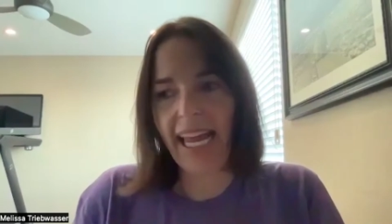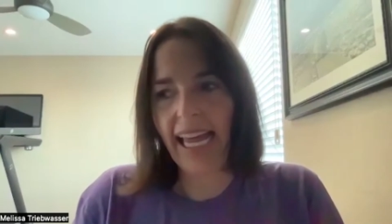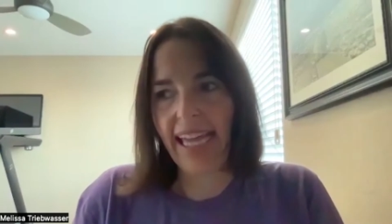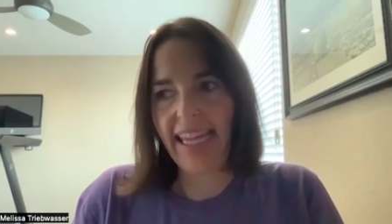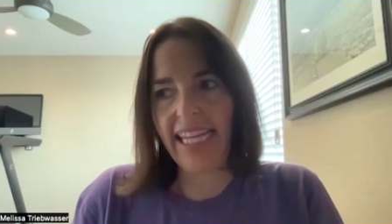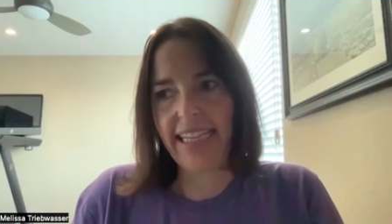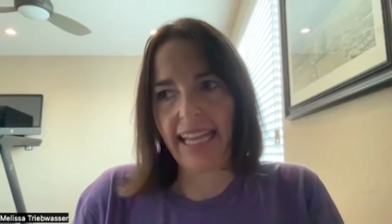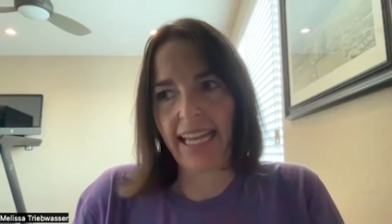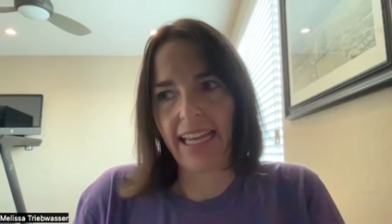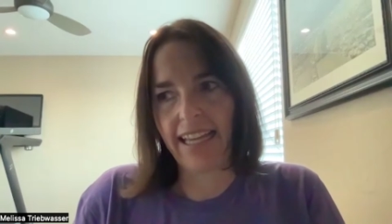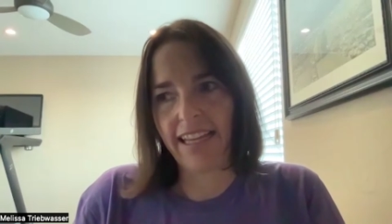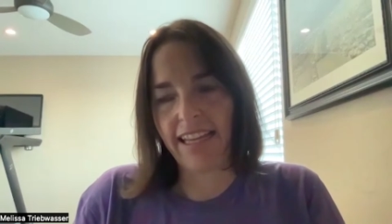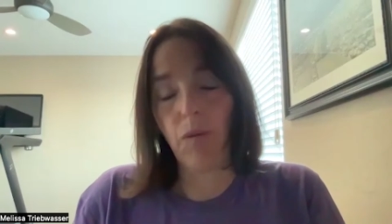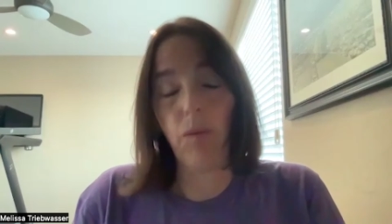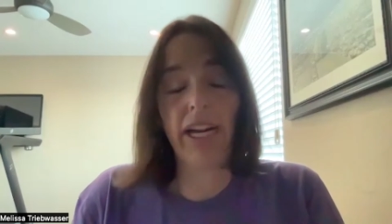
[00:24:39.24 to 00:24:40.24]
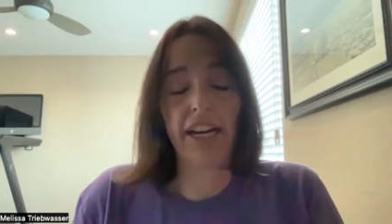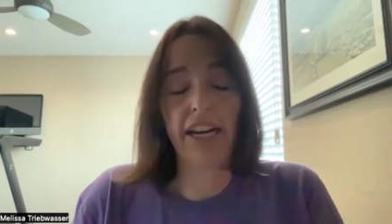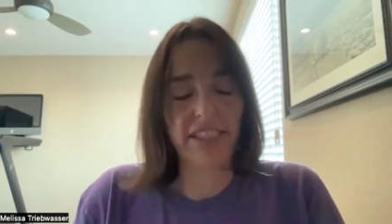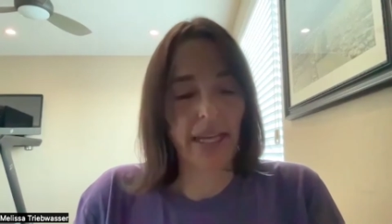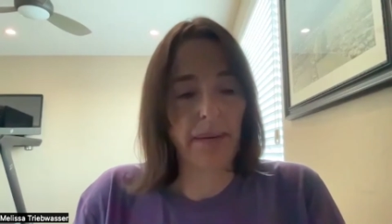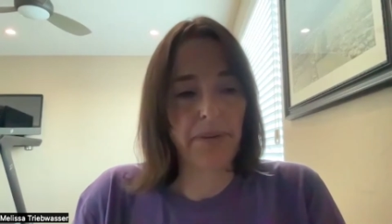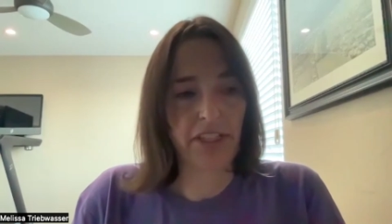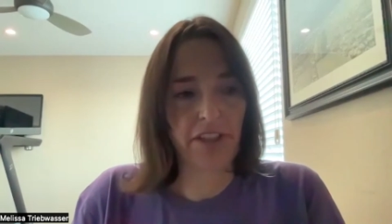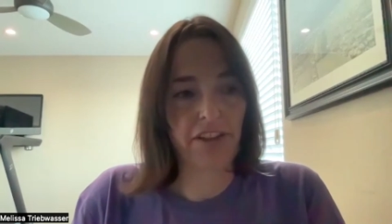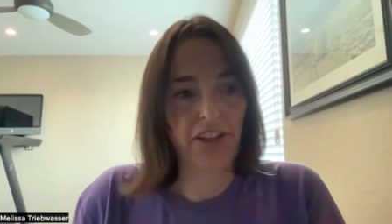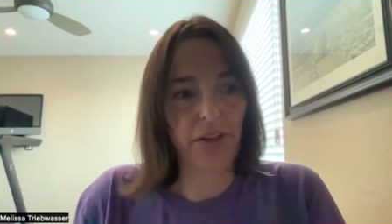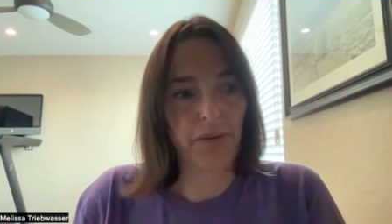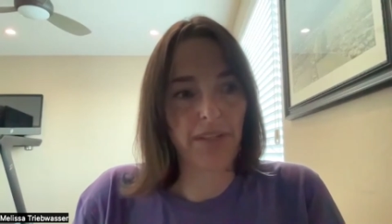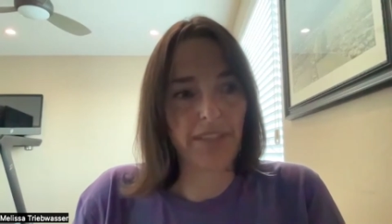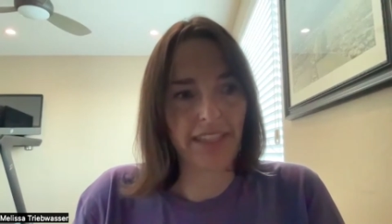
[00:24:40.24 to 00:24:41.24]
and I, I, think that the one interception
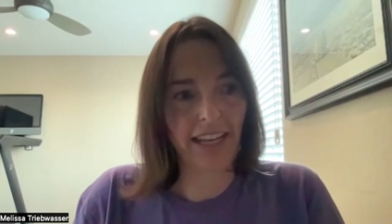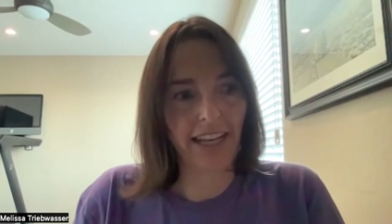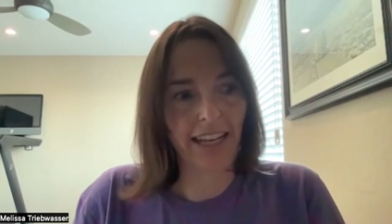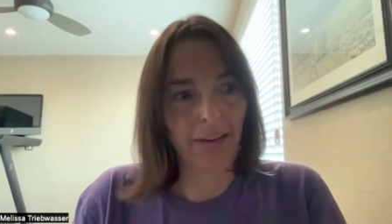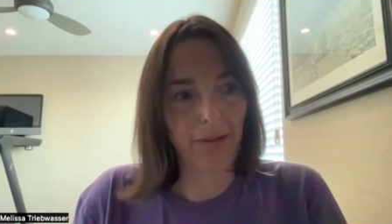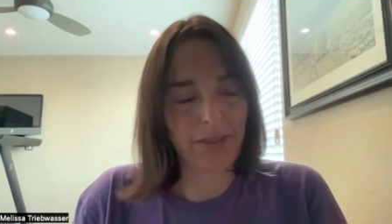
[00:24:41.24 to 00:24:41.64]
too was a